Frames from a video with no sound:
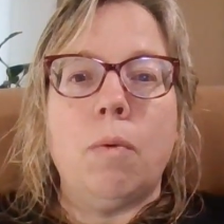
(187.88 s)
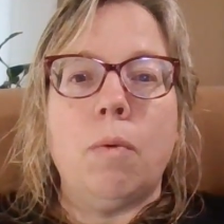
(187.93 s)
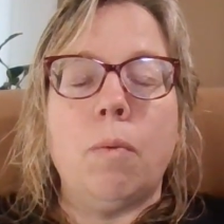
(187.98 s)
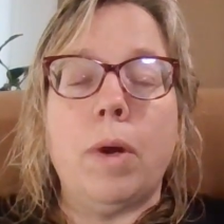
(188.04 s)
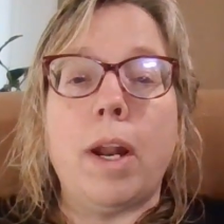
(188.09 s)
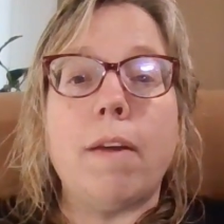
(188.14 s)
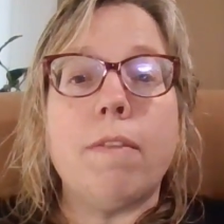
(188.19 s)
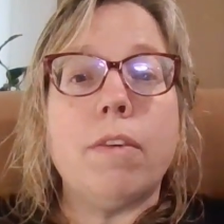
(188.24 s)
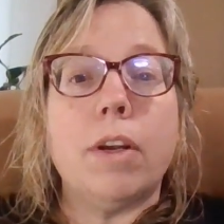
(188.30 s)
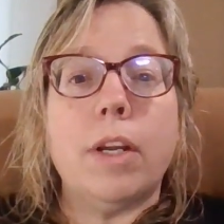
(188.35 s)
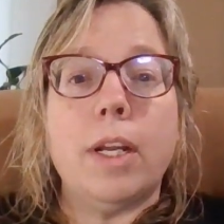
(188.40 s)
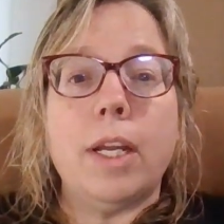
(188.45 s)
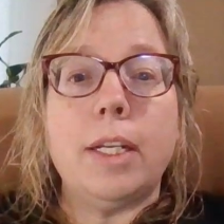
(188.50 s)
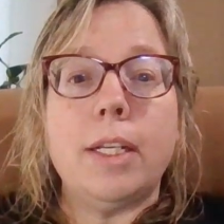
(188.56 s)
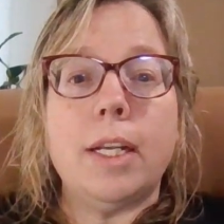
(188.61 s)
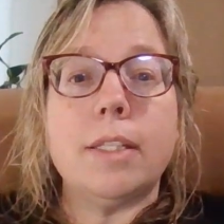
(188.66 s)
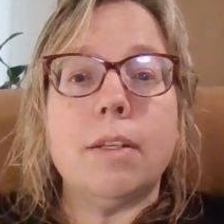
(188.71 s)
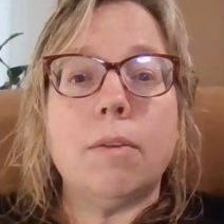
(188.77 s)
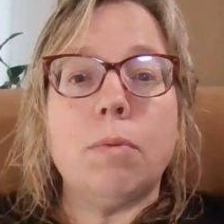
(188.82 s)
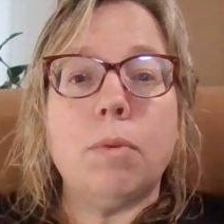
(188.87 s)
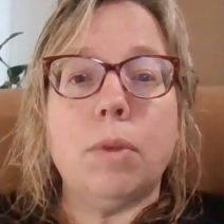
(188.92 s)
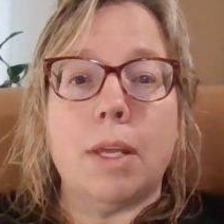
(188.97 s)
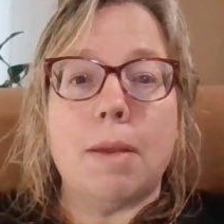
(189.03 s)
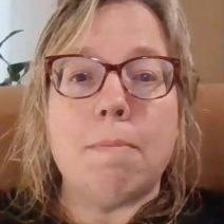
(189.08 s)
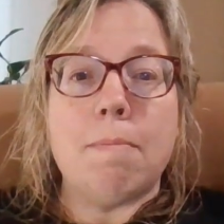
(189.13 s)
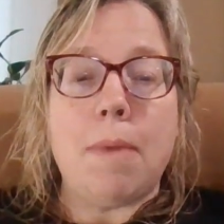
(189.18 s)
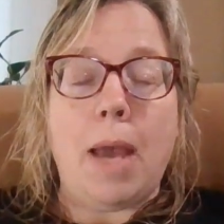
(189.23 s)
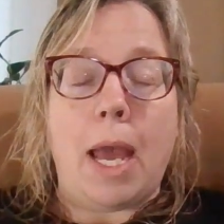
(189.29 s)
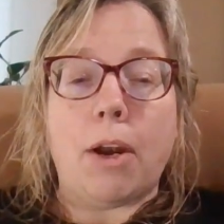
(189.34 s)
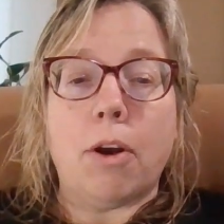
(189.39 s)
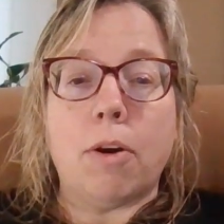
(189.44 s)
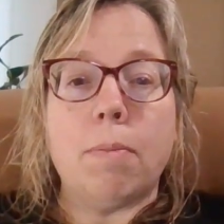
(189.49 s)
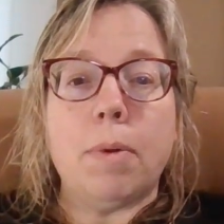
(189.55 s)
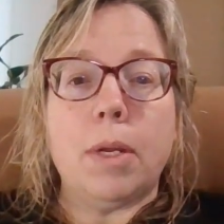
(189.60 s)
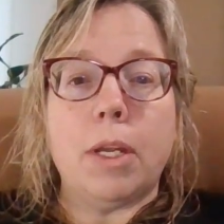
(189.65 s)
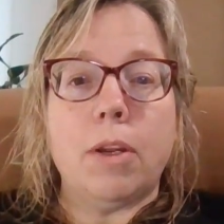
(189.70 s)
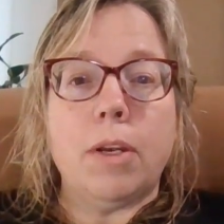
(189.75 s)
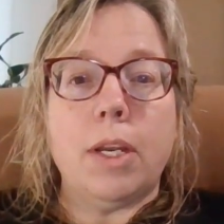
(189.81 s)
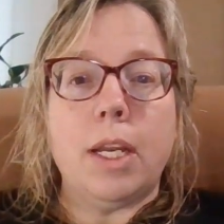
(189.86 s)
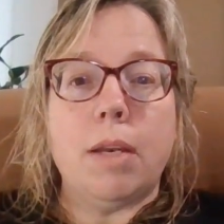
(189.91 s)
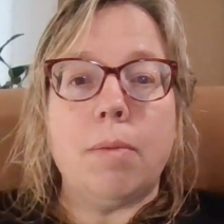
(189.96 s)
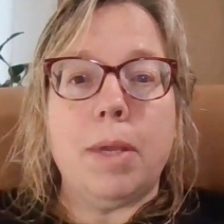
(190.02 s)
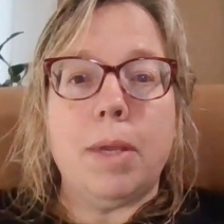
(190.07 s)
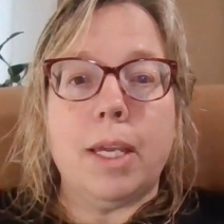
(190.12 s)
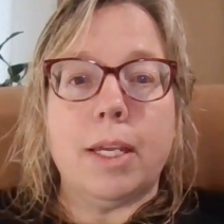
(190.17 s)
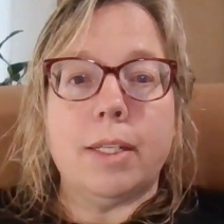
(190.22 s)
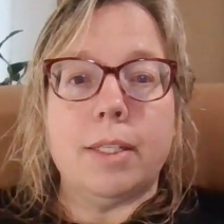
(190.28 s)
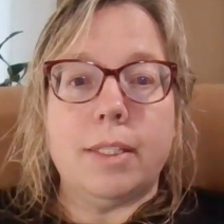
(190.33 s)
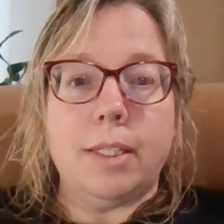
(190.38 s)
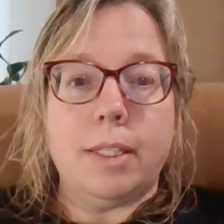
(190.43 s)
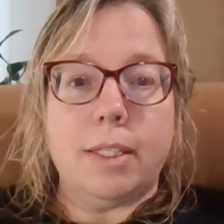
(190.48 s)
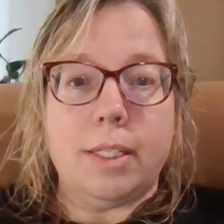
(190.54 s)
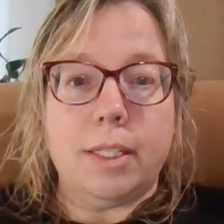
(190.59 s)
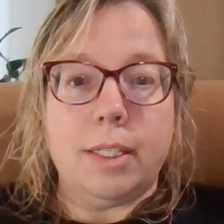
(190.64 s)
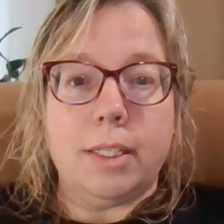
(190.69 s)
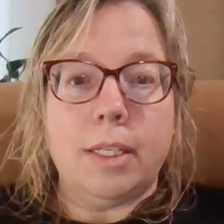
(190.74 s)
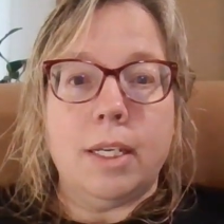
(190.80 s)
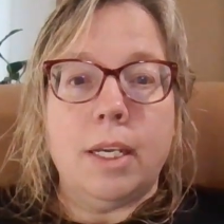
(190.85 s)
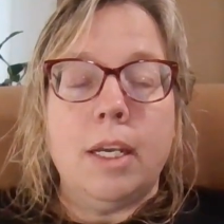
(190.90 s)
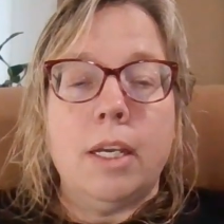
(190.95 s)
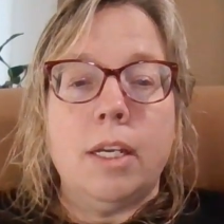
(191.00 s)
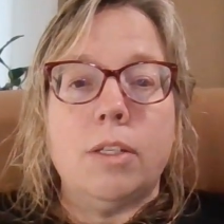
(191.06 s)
Whatever, it doesn't really matter, but you need to be consistent.